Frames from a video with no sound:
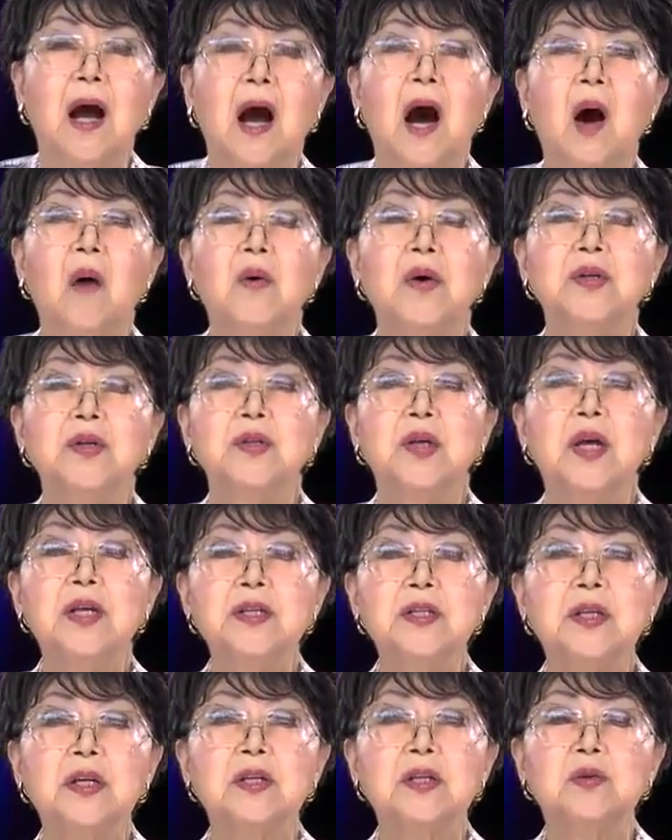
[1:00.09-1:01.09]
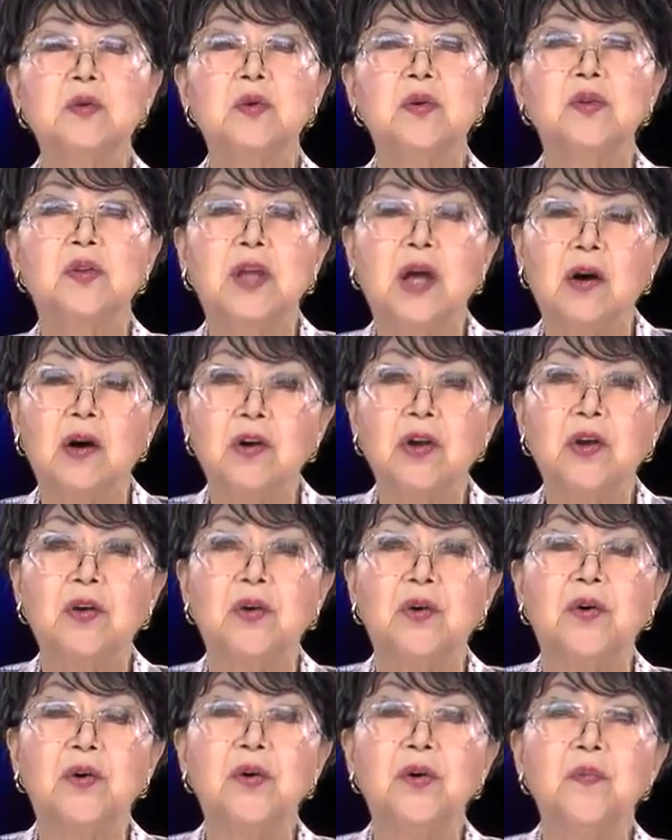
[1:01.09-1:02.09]
our senses will tell
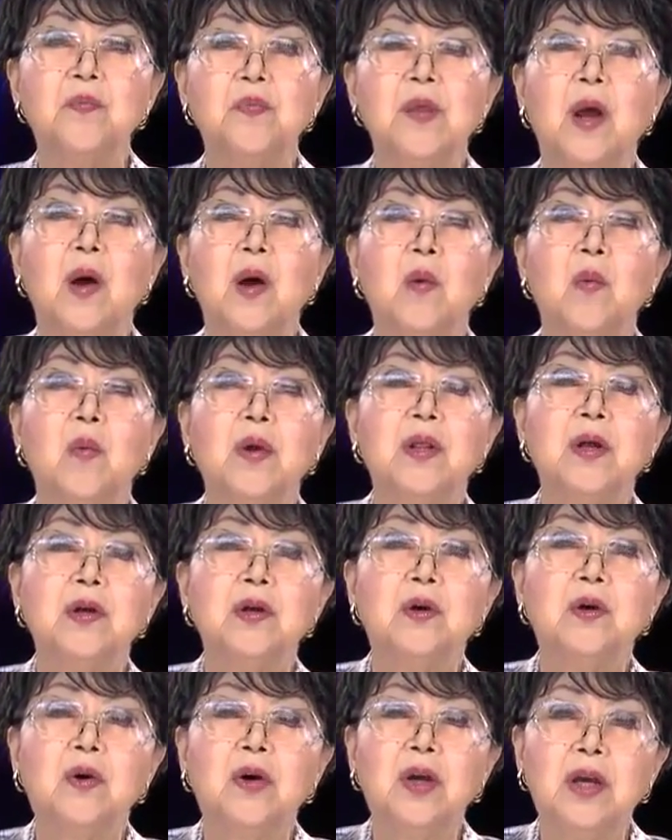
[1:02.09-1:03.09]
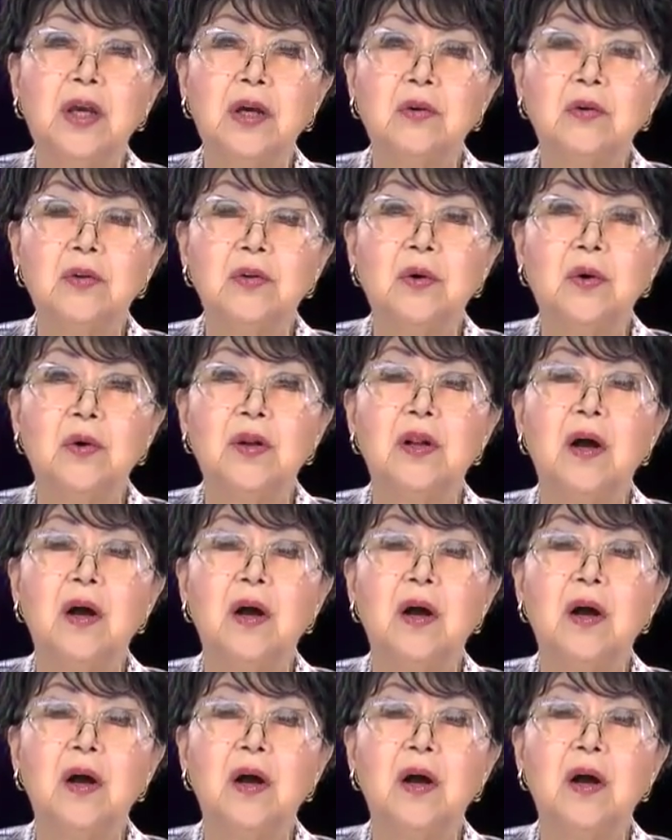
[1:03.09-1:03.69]
you whether you're healed or